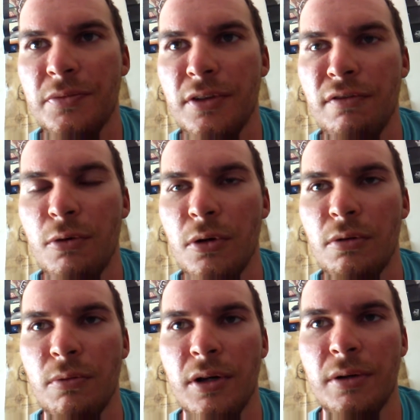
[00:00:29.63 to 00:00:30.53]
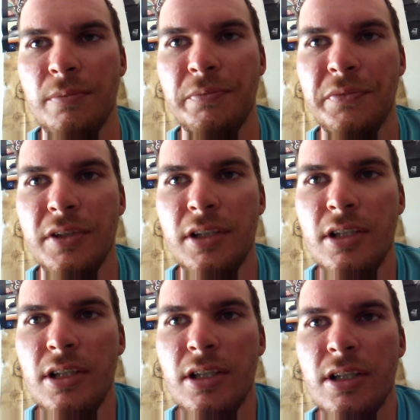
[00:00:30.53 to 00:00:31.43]
the fourth one,
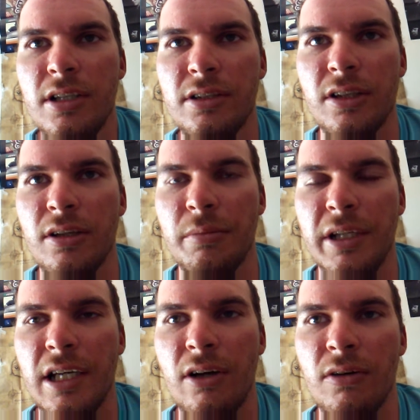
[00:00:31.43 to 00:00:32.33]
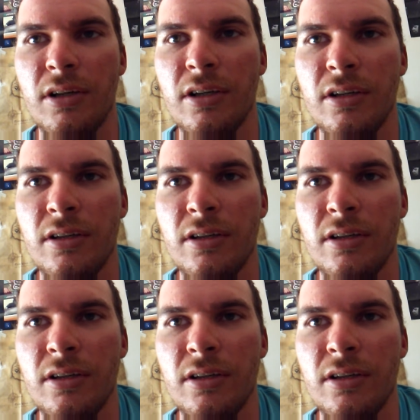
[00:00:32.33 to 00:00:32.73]
is going to be out,